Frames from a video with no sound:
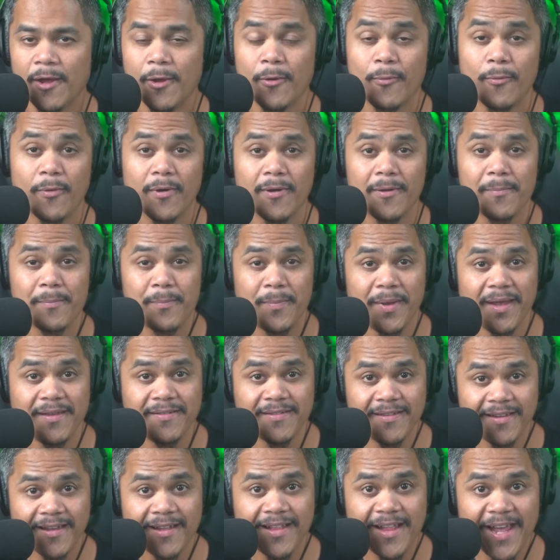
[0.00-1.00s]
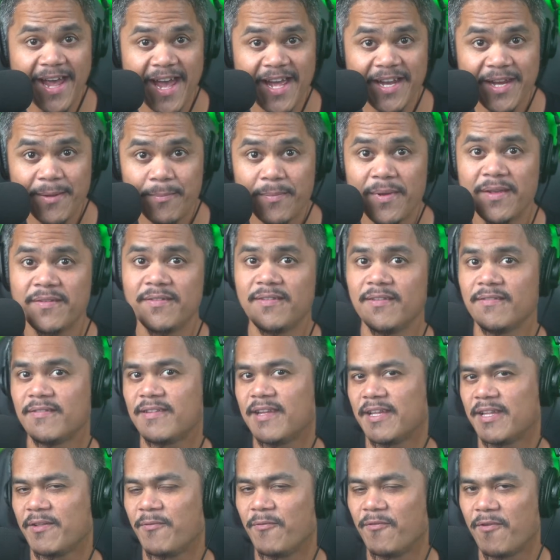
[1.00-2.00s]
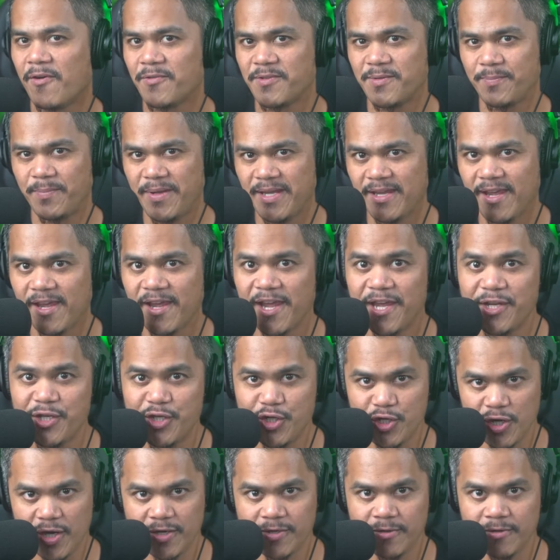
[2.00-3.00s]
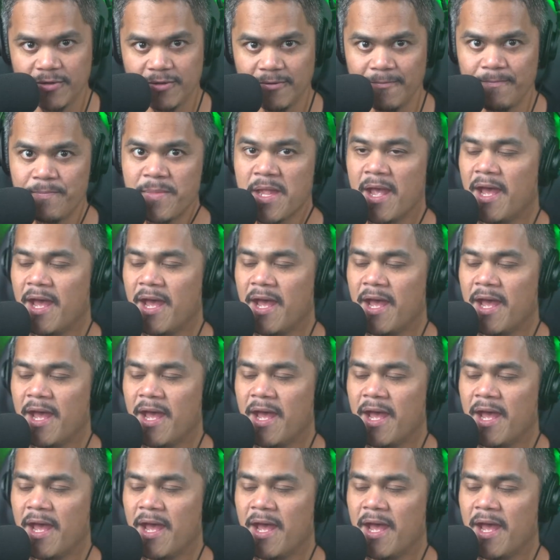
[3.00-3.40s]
well, basically any business that involves speaking in general,